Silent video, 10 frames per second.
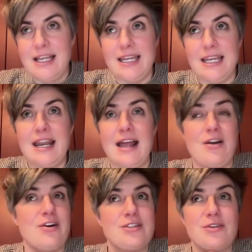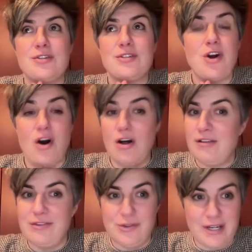in it and also to all
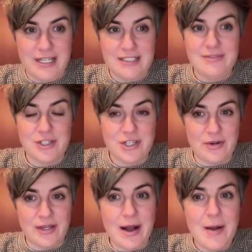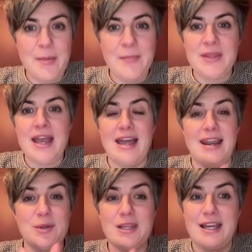of you guys for showing up
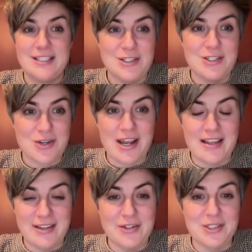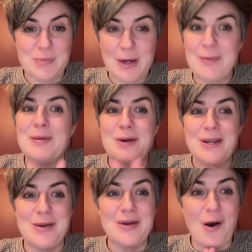and i would like to just try a little experiment where
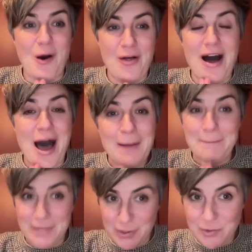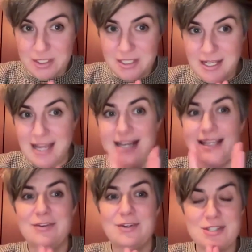you all unmute and
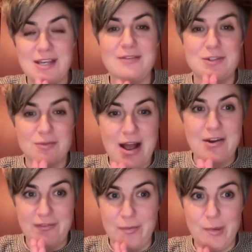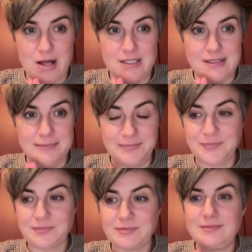give yourselves a round of applause
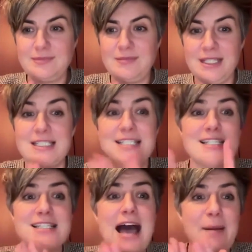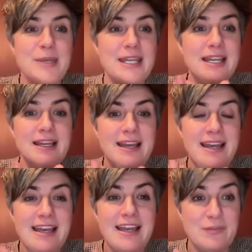this is happening
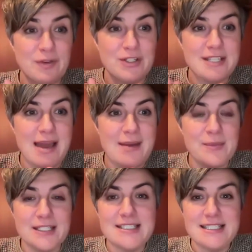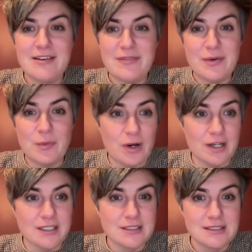in real time let's see if it
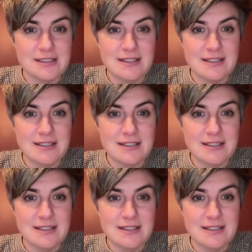works